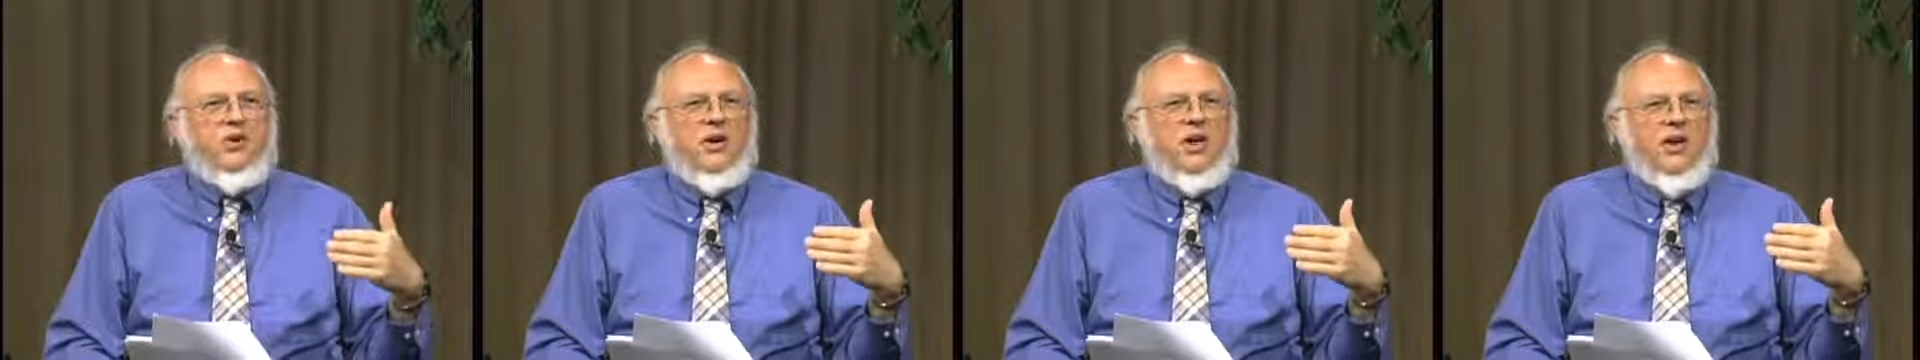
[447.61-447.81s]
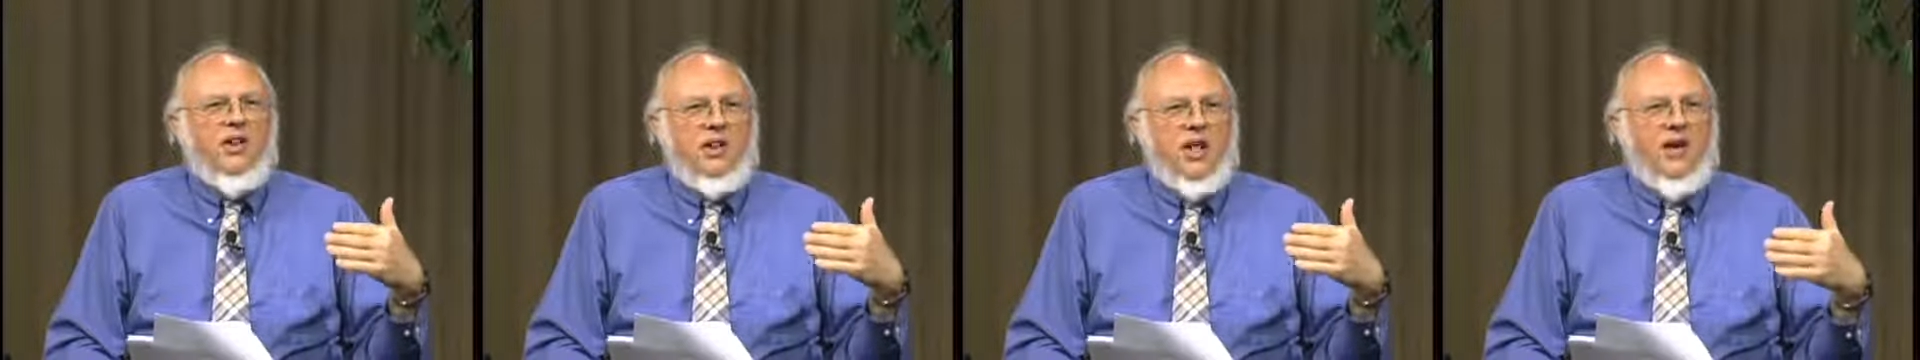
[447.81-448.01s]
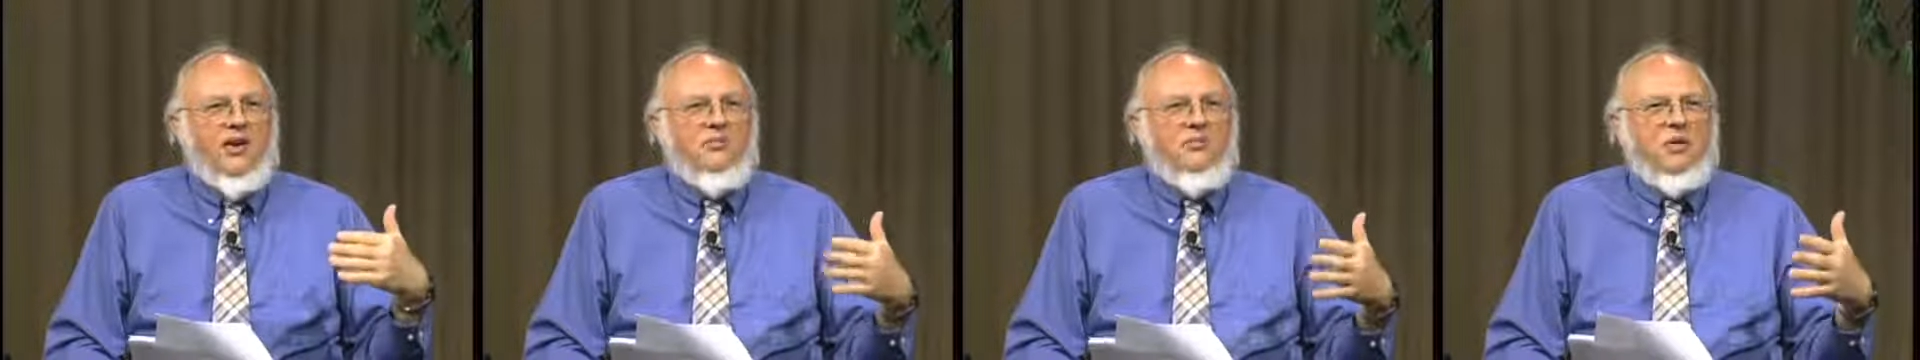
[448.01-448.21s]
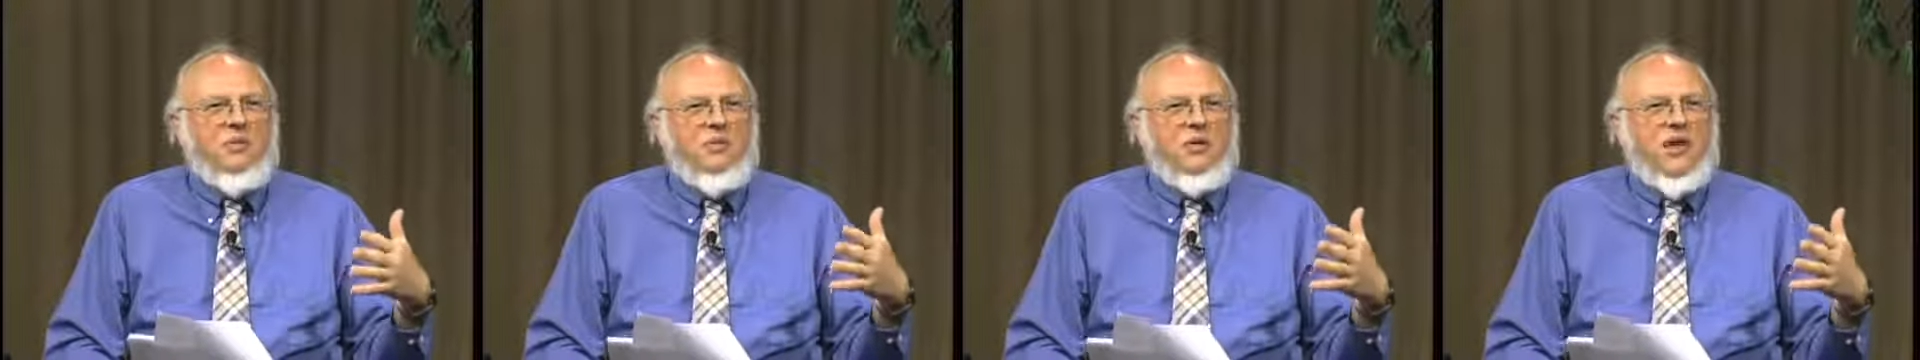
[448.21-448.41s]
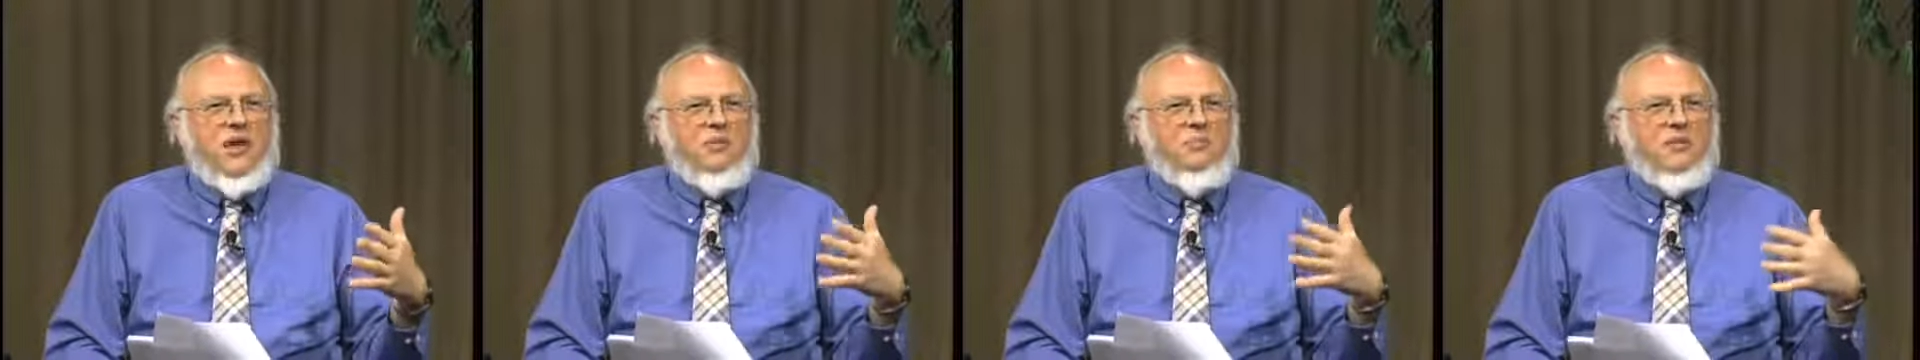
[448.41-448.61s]
a lot of
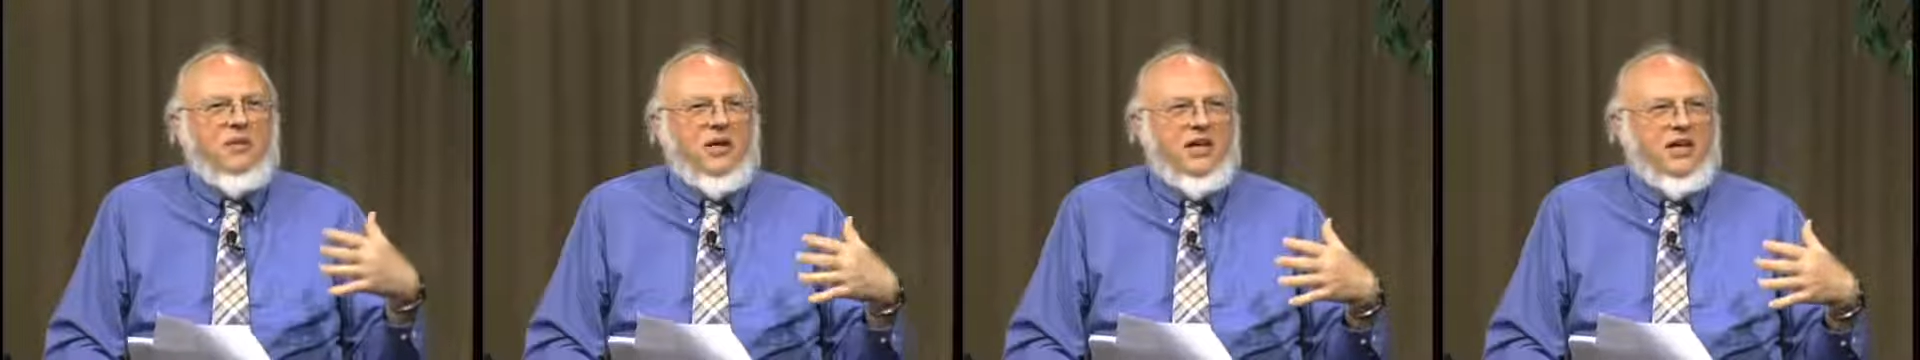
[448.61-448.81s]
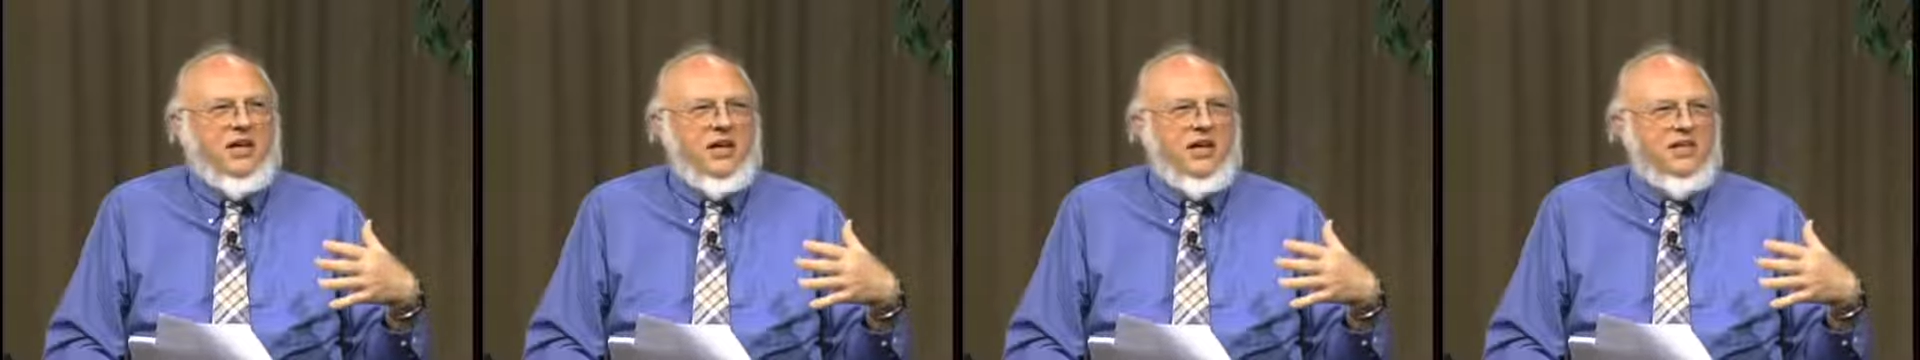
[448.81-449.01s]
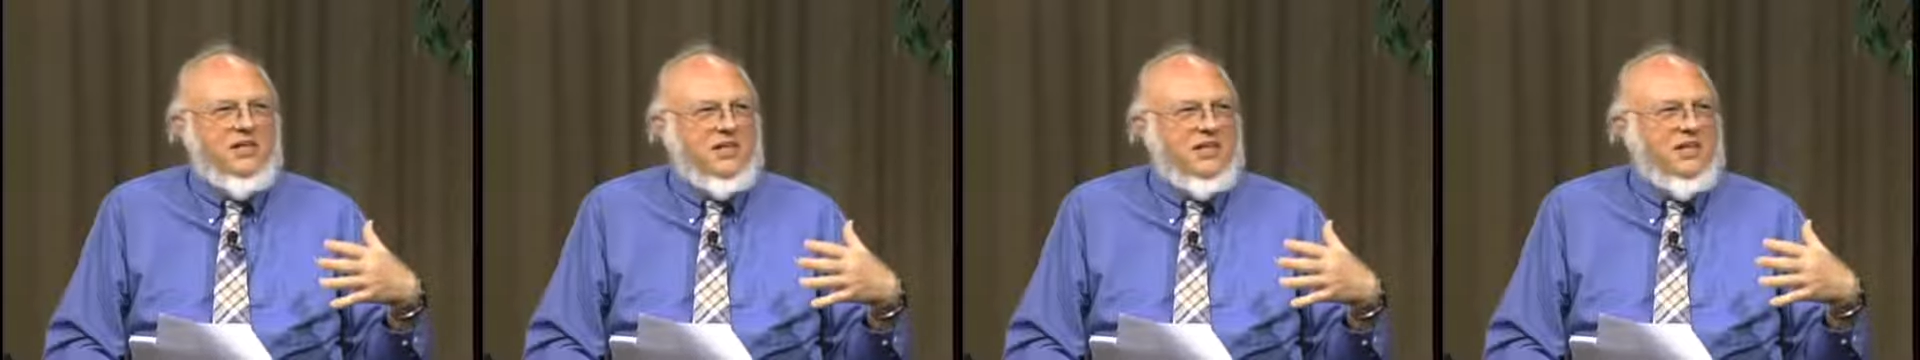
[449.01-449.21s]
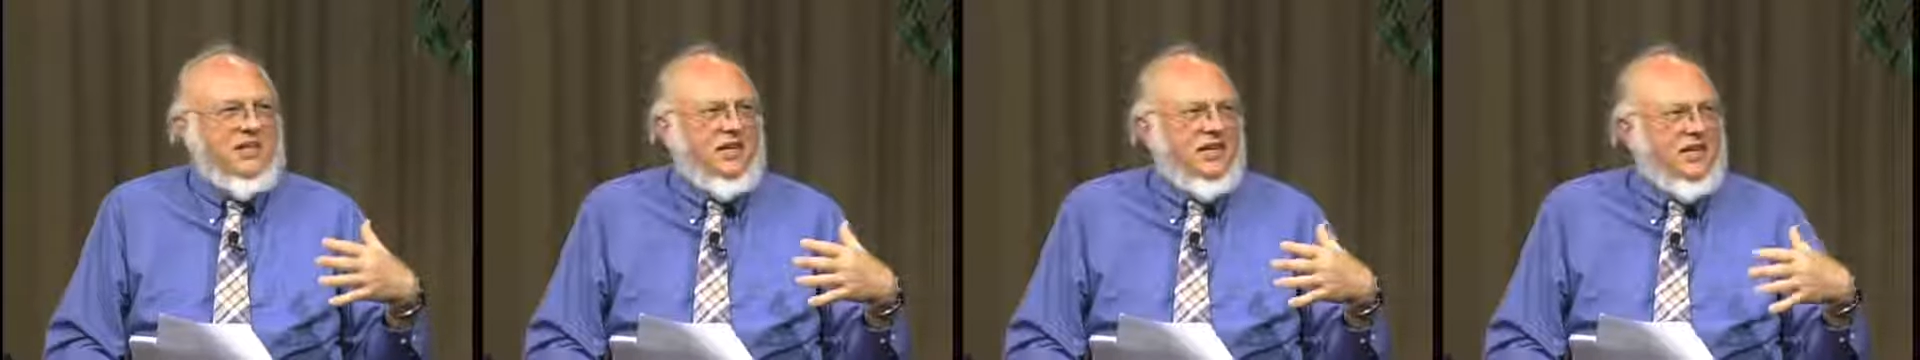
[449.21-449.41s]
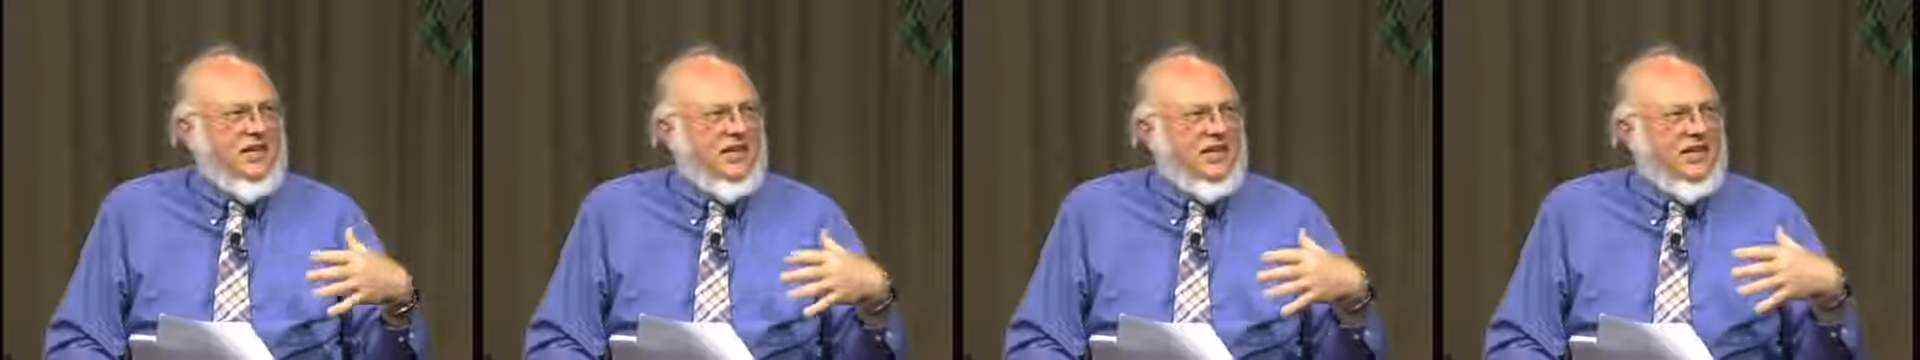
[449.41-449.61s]
people had
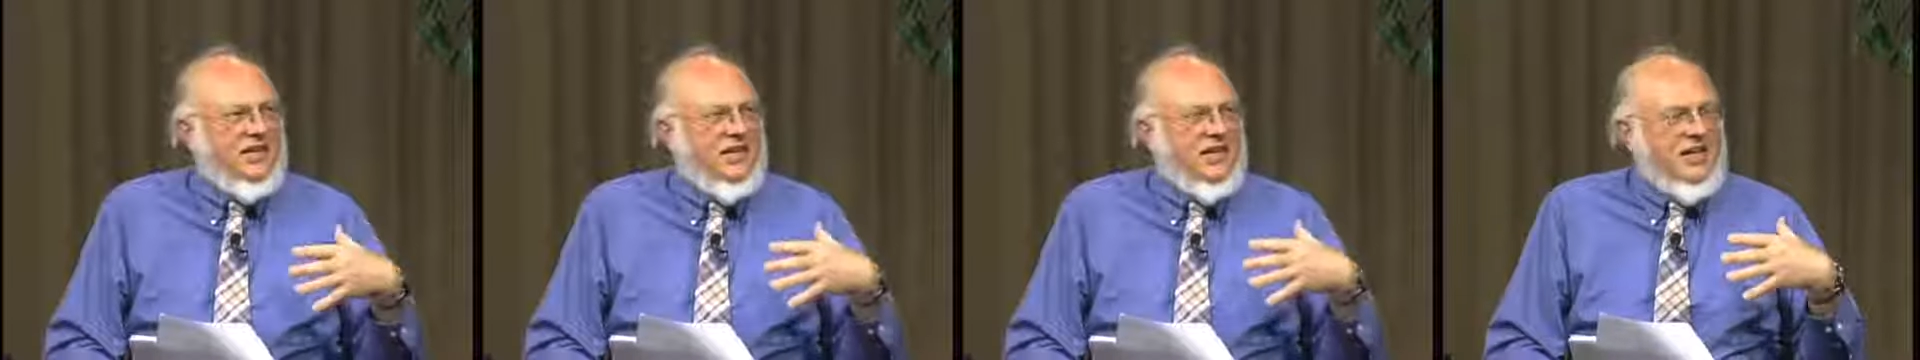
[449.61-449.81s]
PTSD, and